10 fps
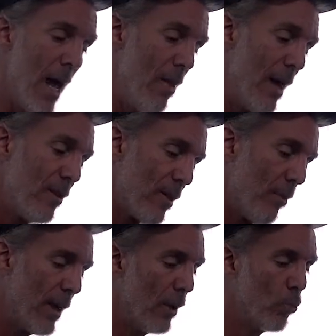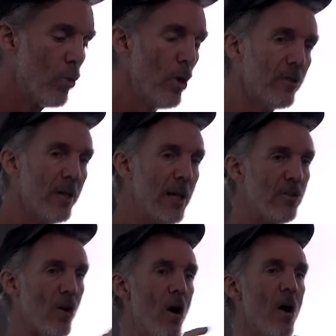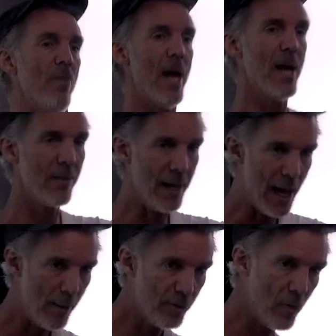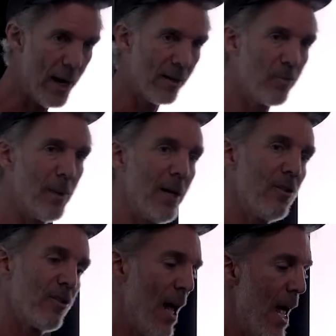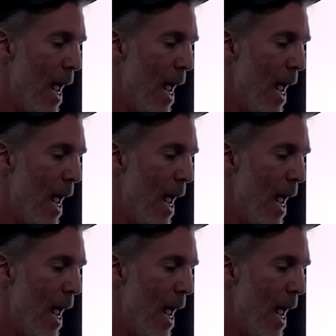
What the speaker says: and then something rotates on that in the abstract space,